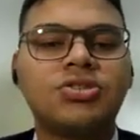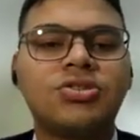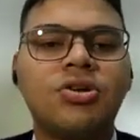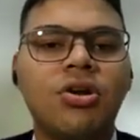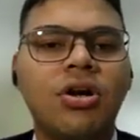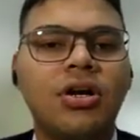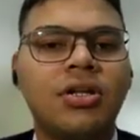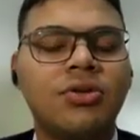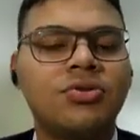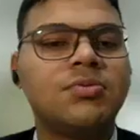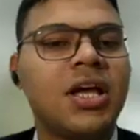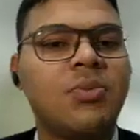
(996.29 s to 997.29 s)
They should
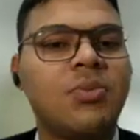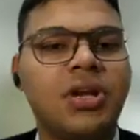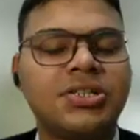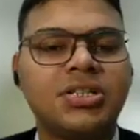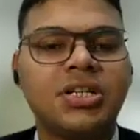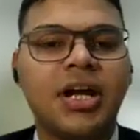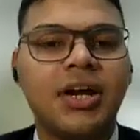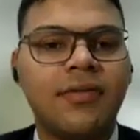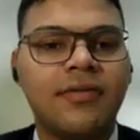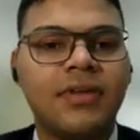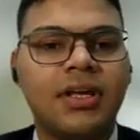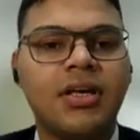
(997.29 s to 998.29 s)
not use manipulation
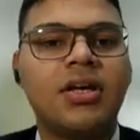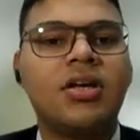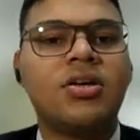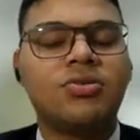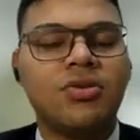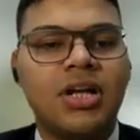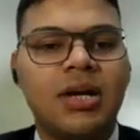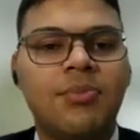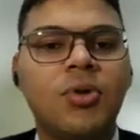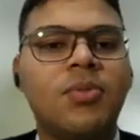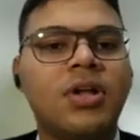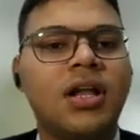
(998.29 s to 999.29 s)
kind of things so
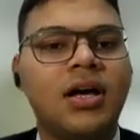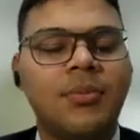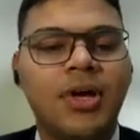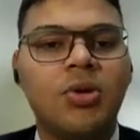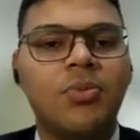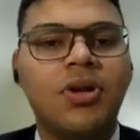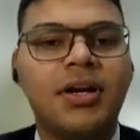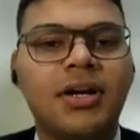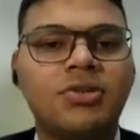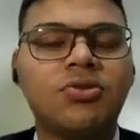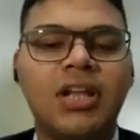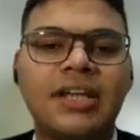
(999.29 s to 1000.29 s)
that people are
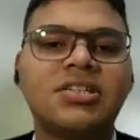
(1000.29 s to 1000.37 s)
manipulated.